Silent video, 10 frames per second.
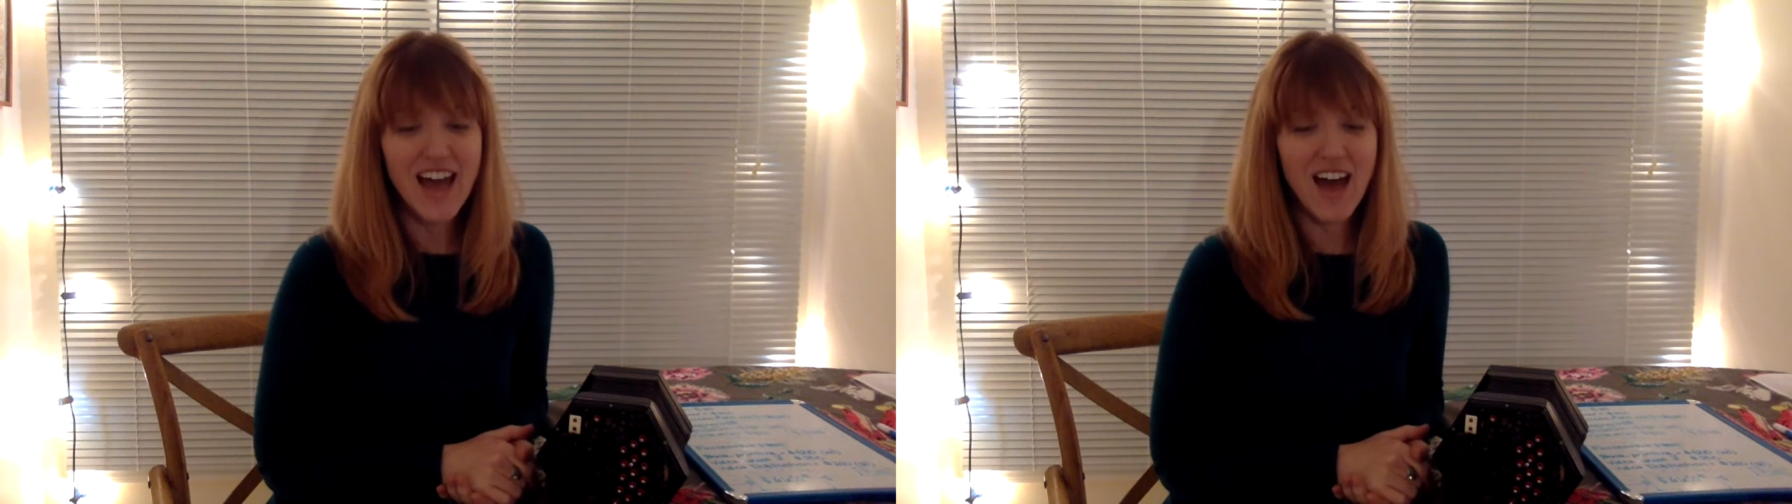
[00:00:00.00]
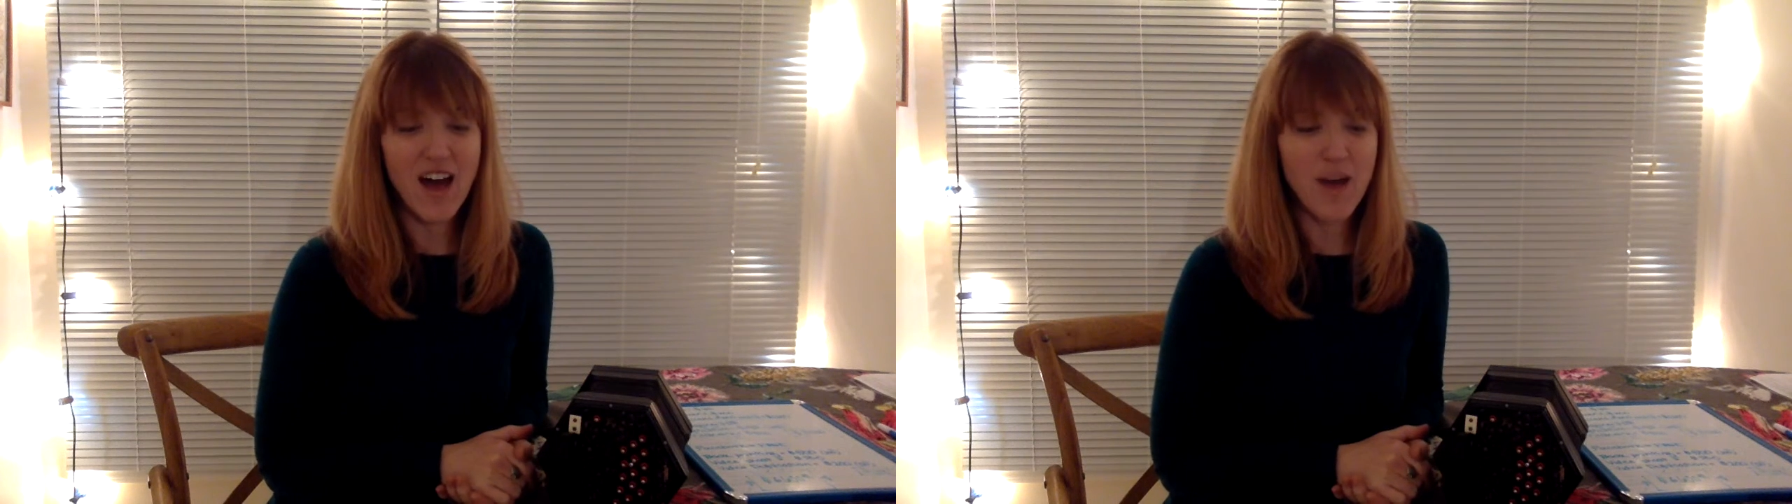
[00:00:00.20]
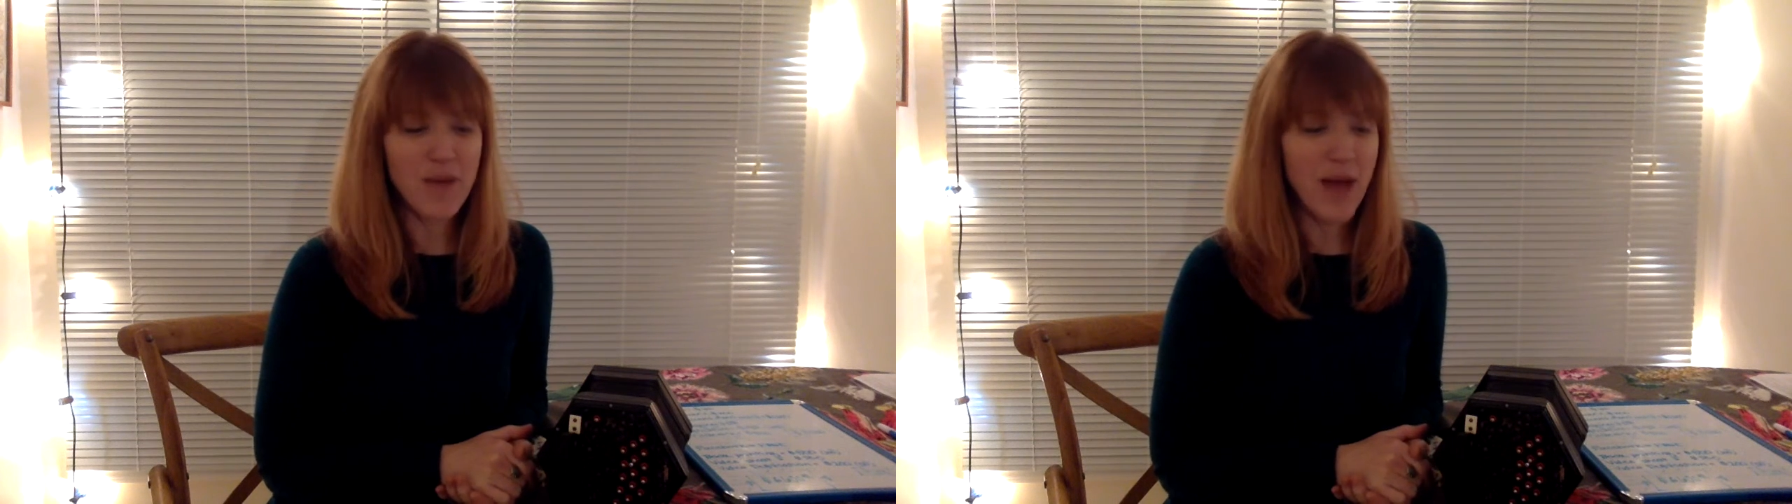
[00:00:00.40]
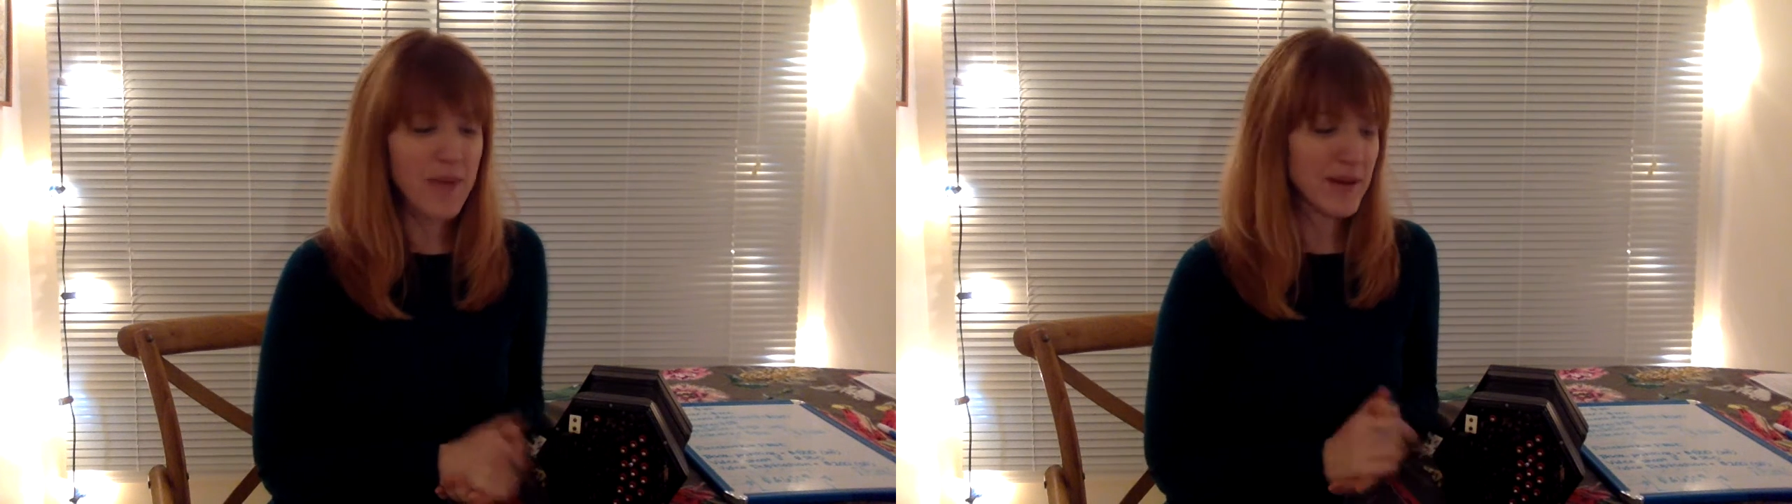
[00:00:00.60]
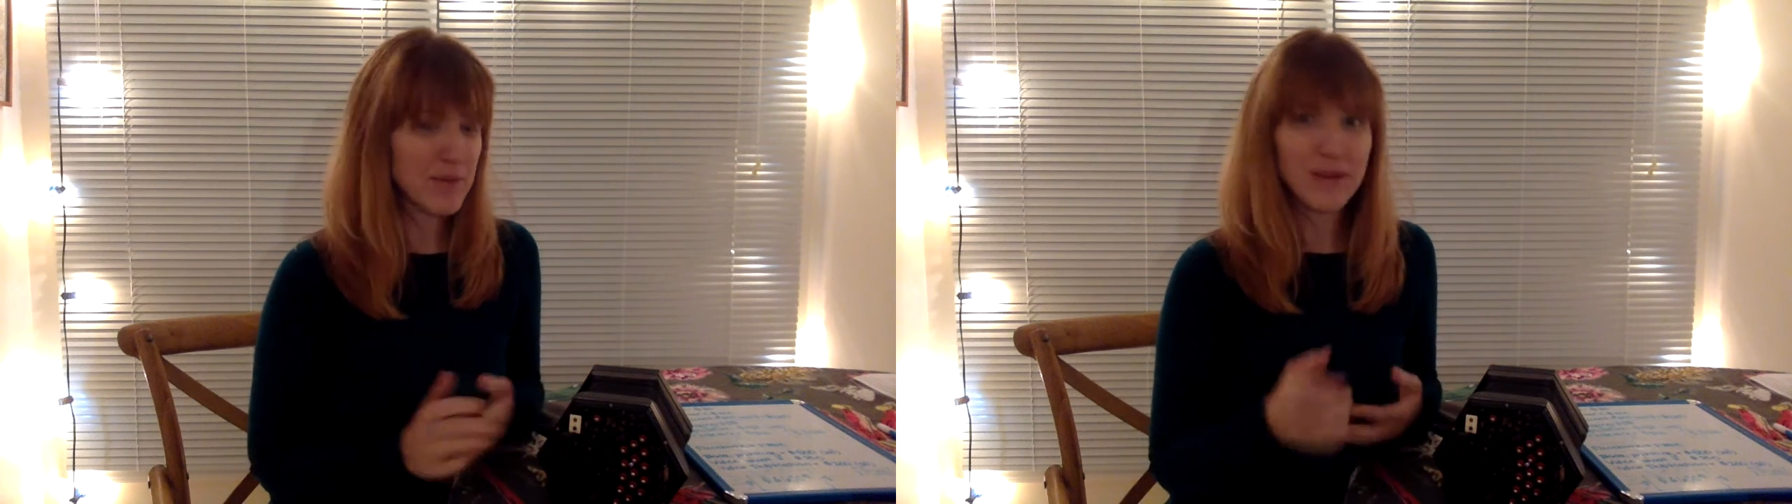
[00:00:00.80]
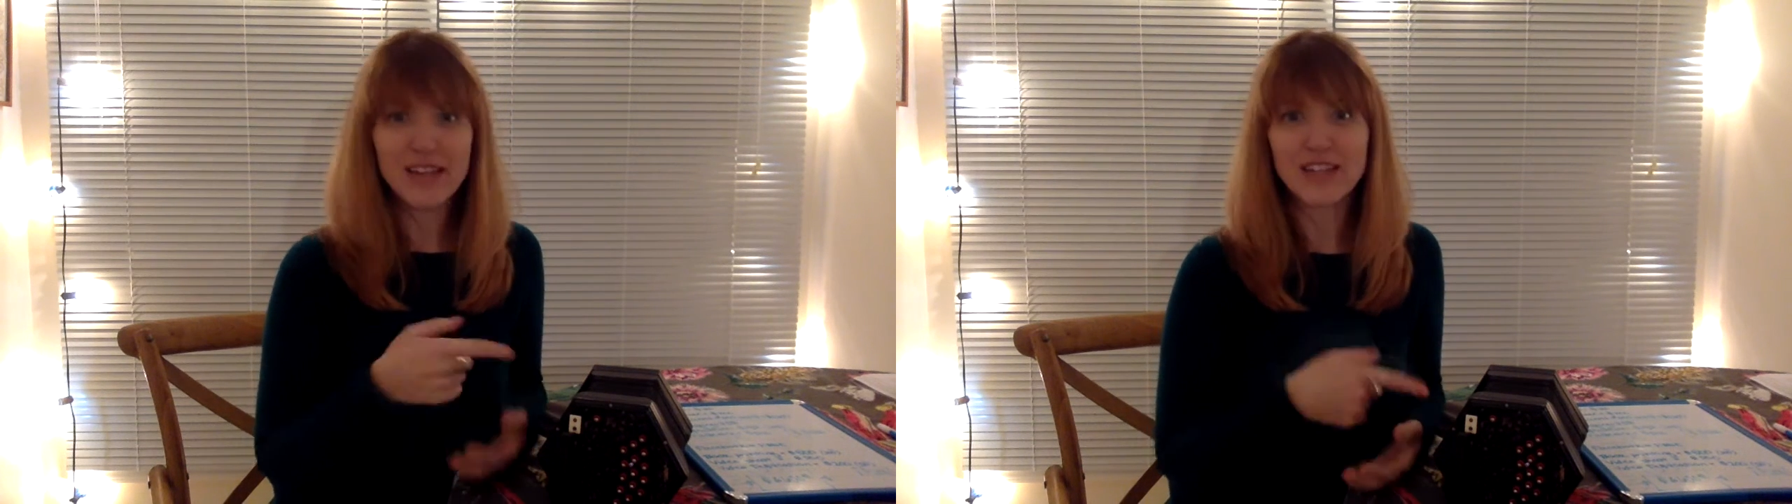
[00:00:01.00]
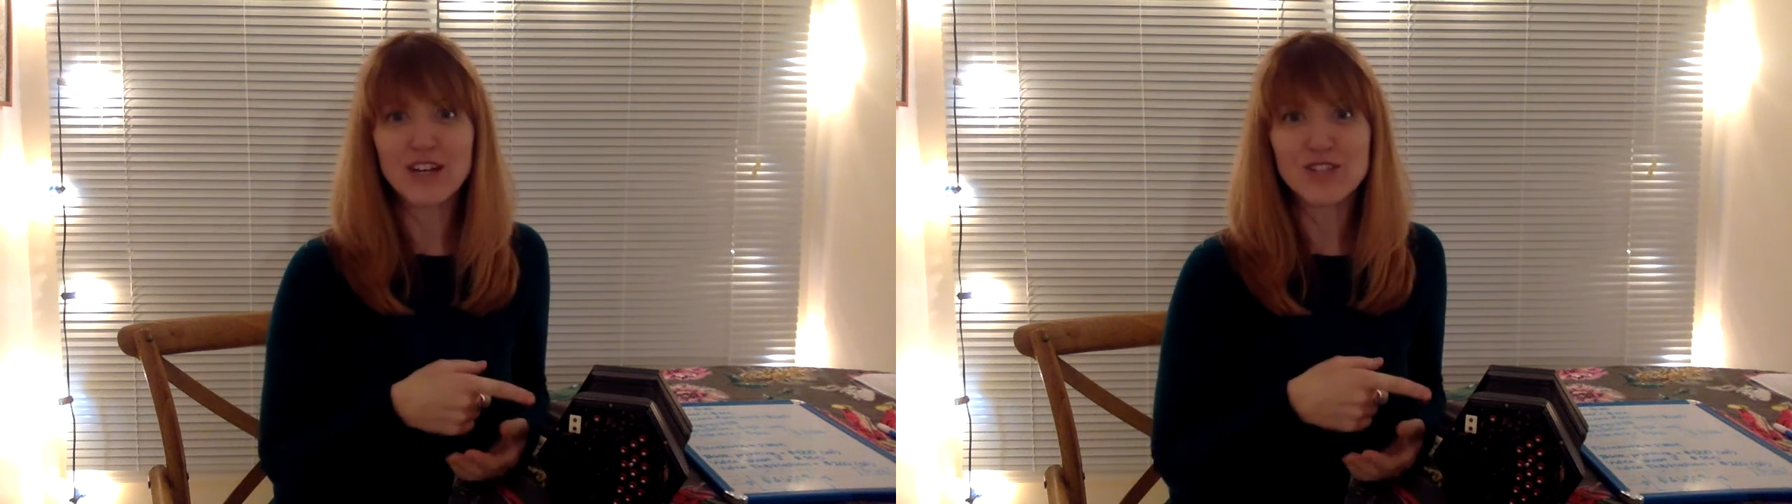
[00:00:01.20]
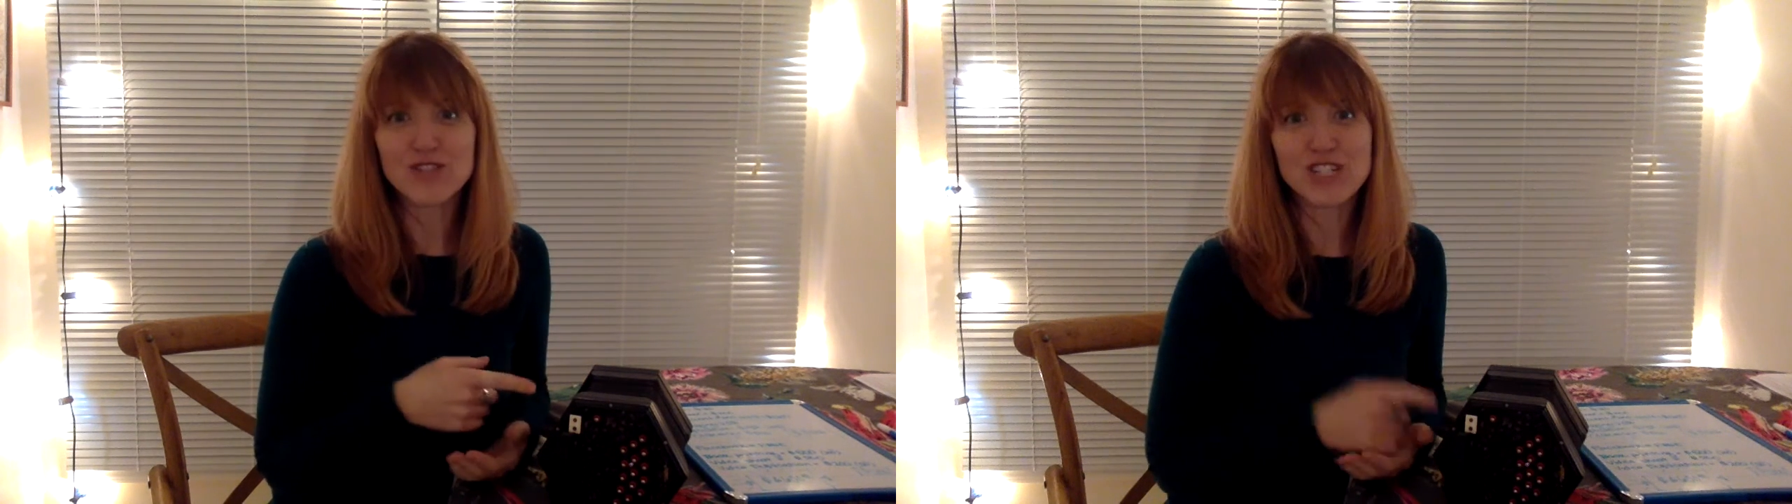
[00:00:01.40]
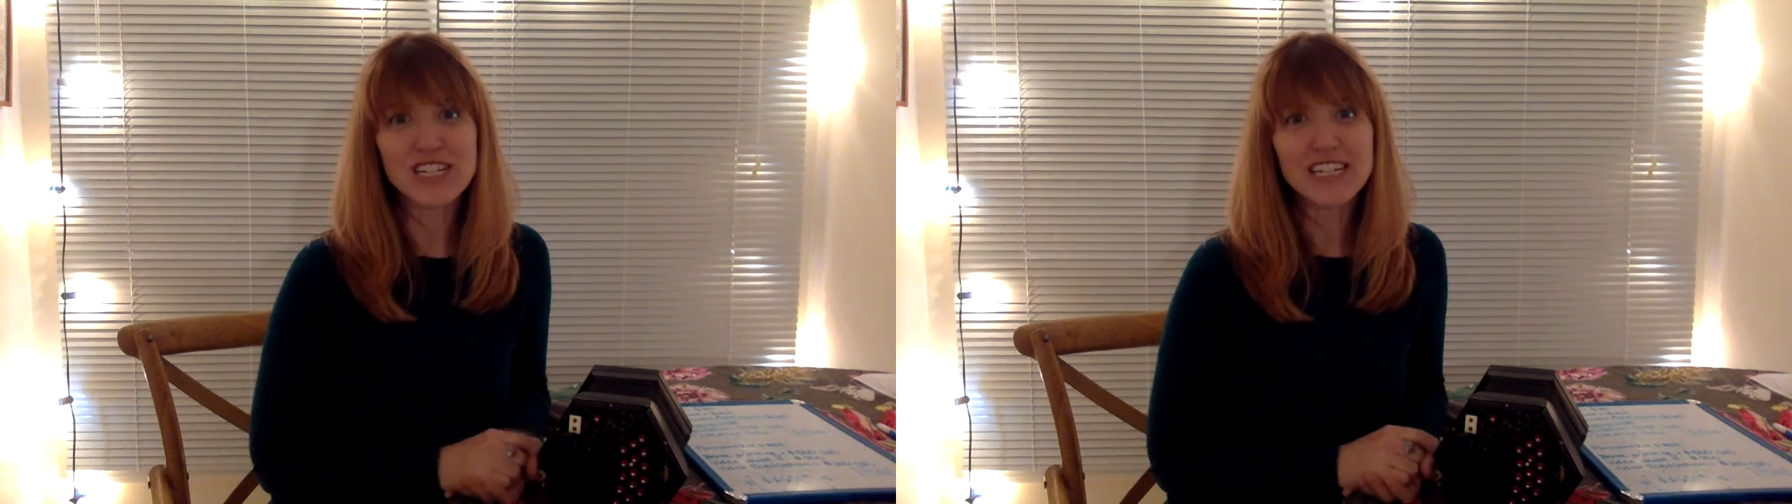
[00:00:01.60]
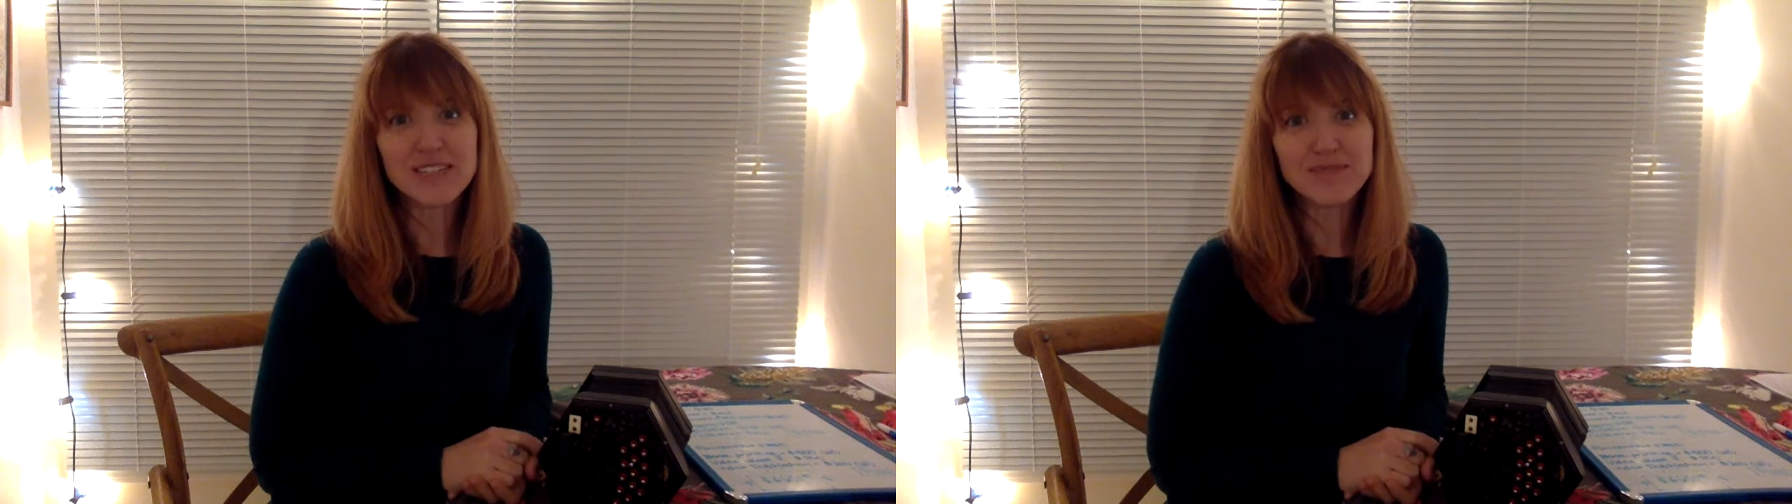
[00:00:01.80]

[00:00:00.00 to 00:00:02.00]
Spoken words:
I'm gonna play the concertina,